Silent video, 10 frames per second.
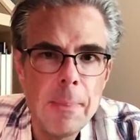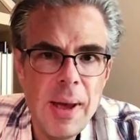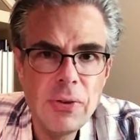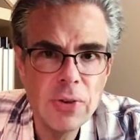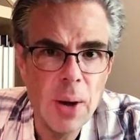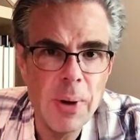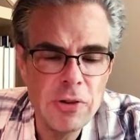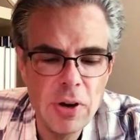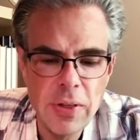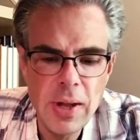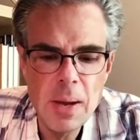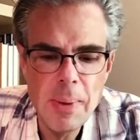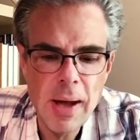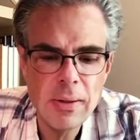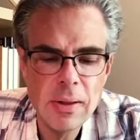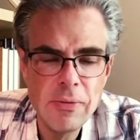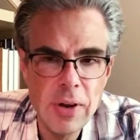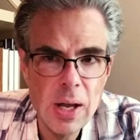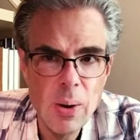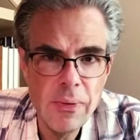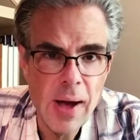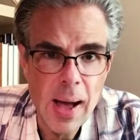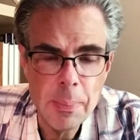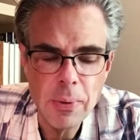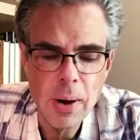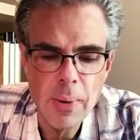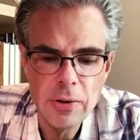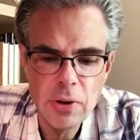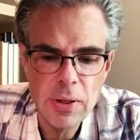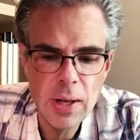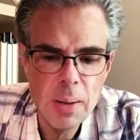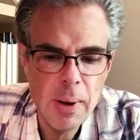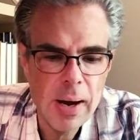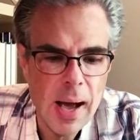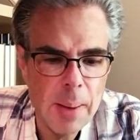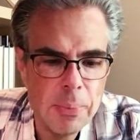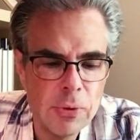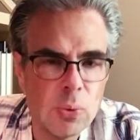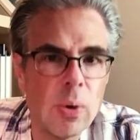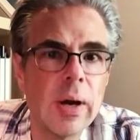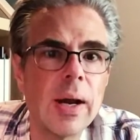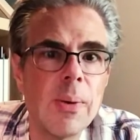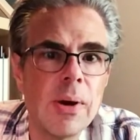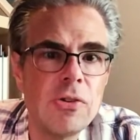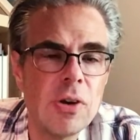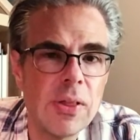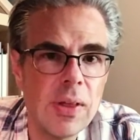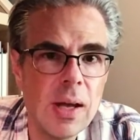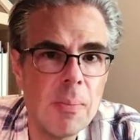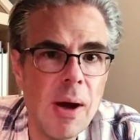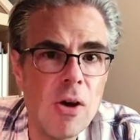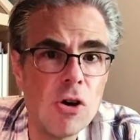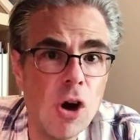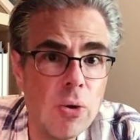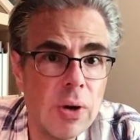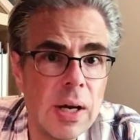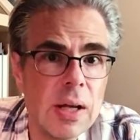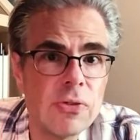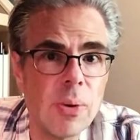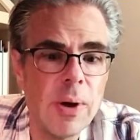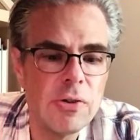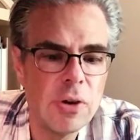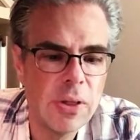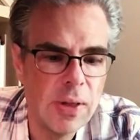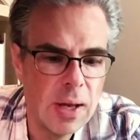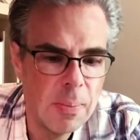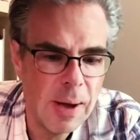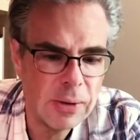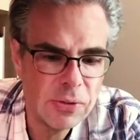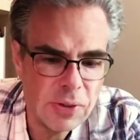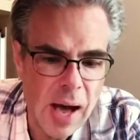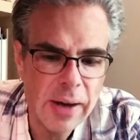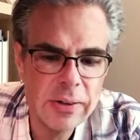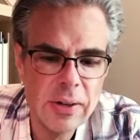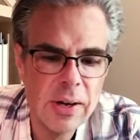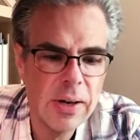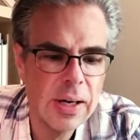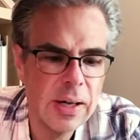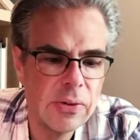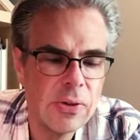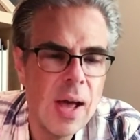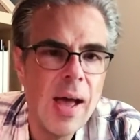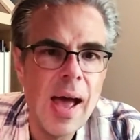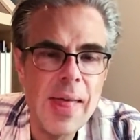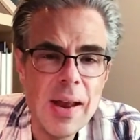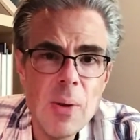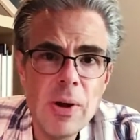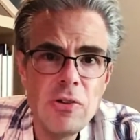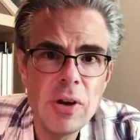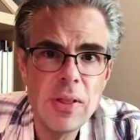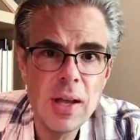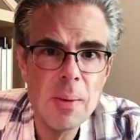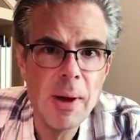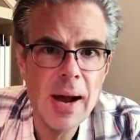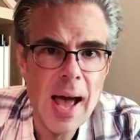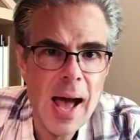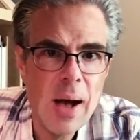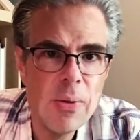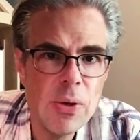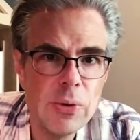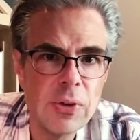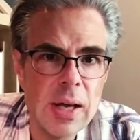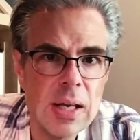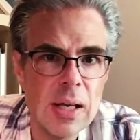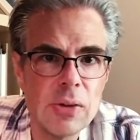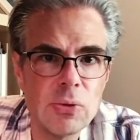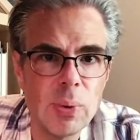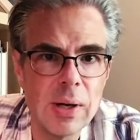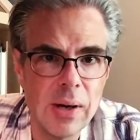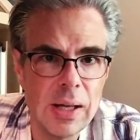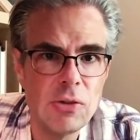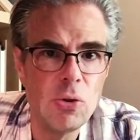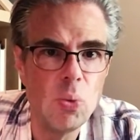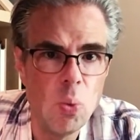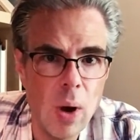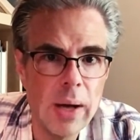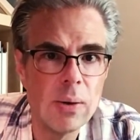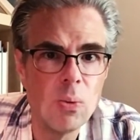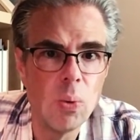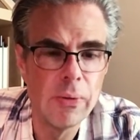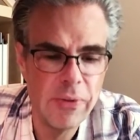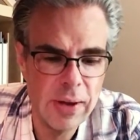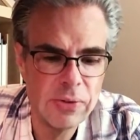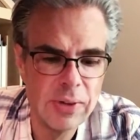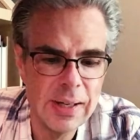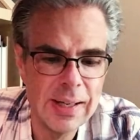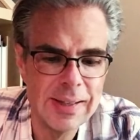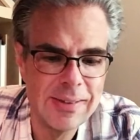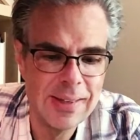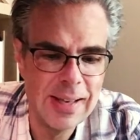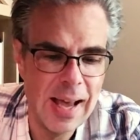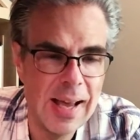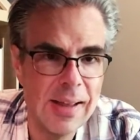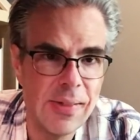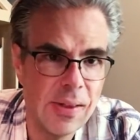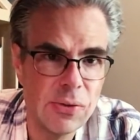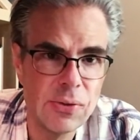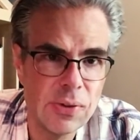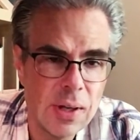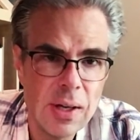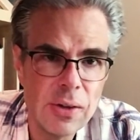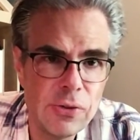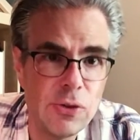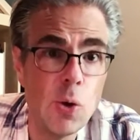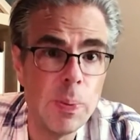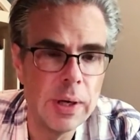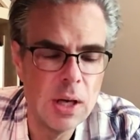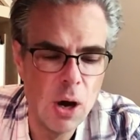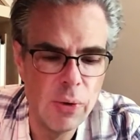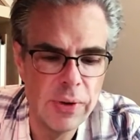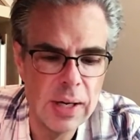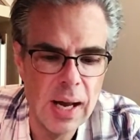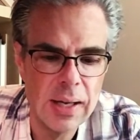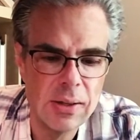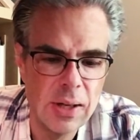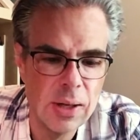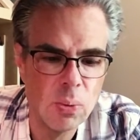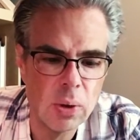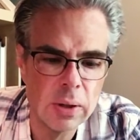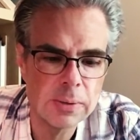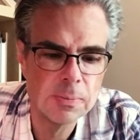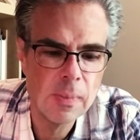Basically, I want you to think about the video of Hopper. I want you to think about Hopper's work, and I want you to think about loneliness. I want you to think about solitariness, and then I want you to think about how those ideas relate to what we're facing today in this stupid COVID-19 world.